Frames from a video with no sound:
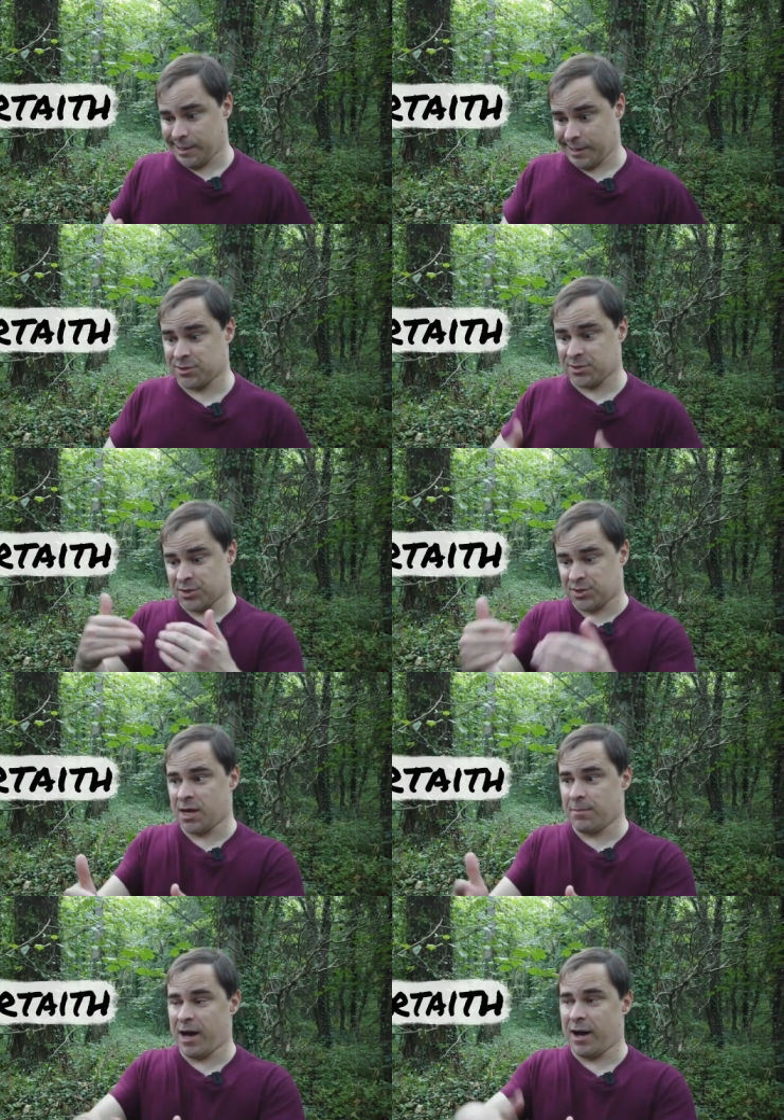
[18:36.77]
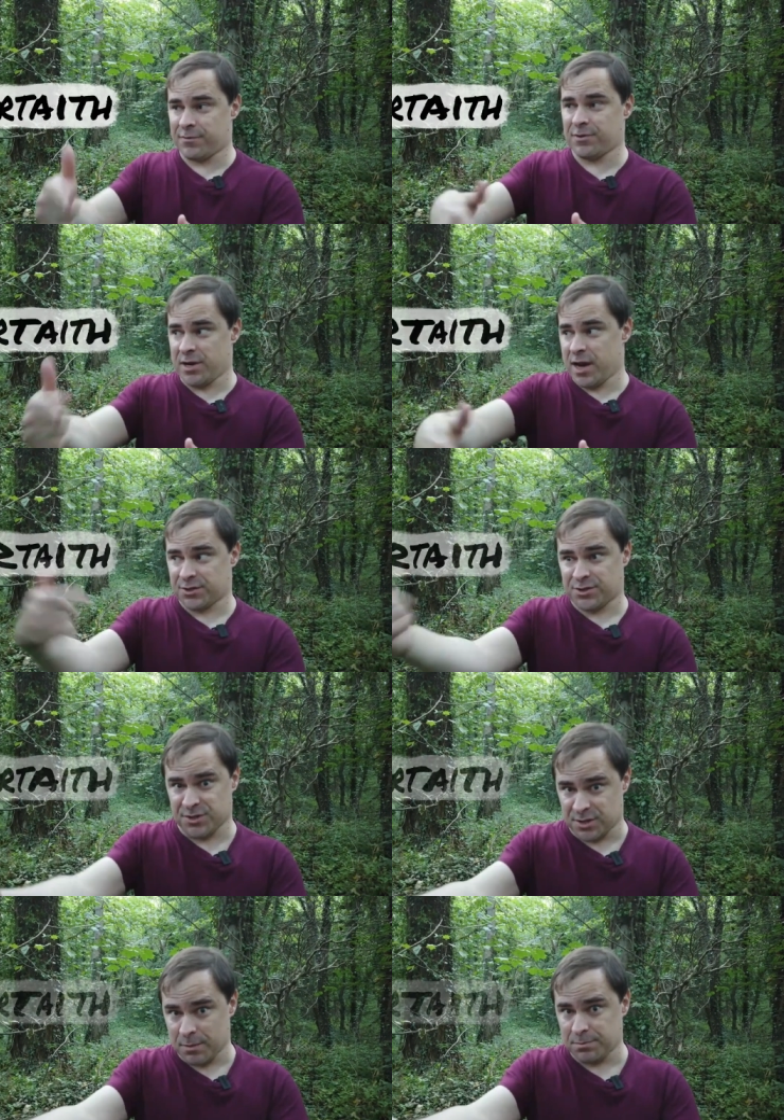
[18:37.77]
It's the step after the next
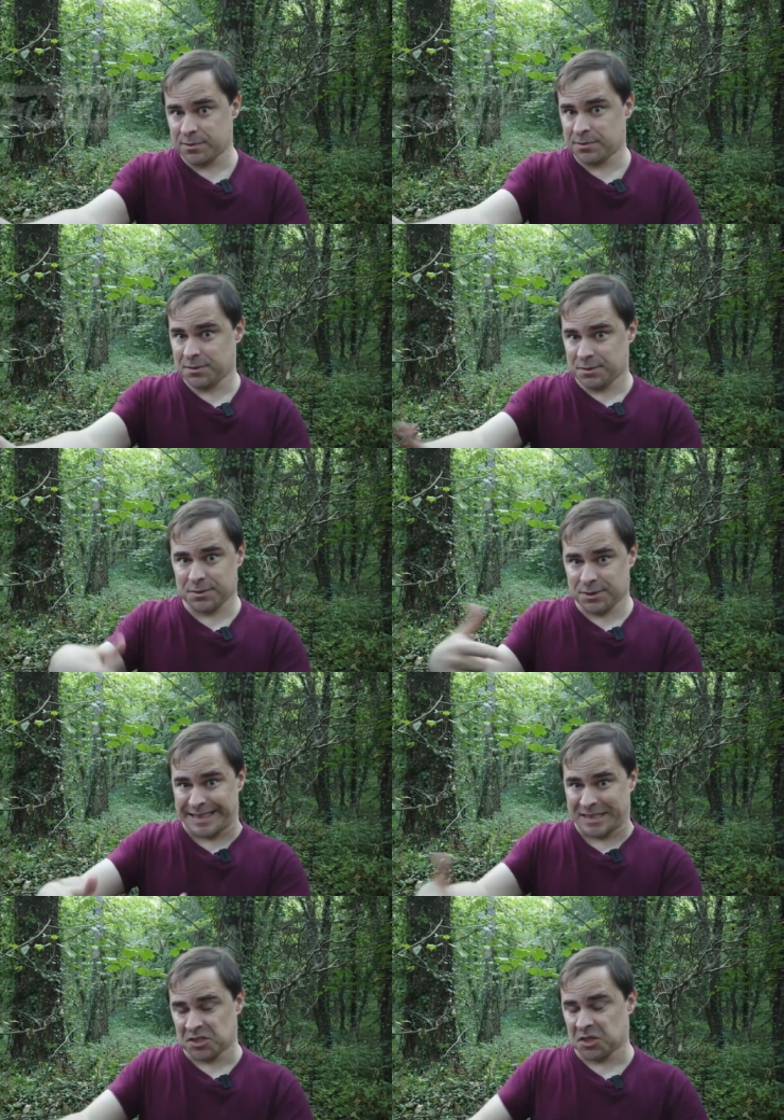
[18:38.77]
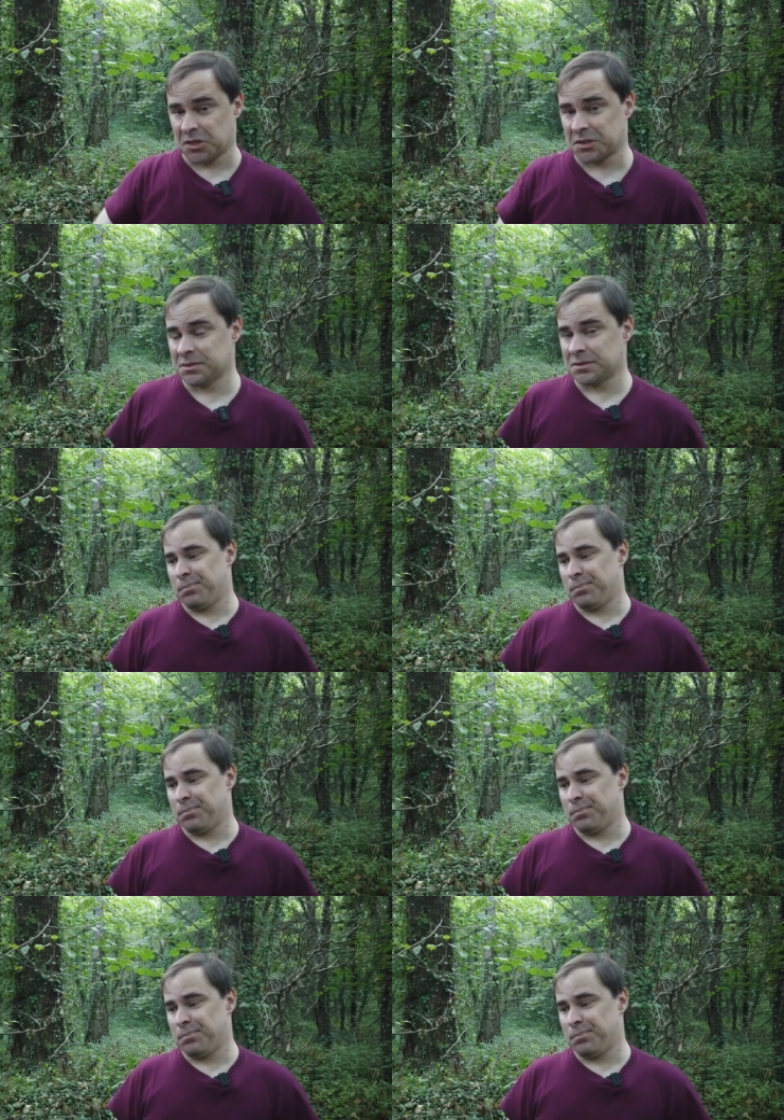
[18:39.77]
step to get a car.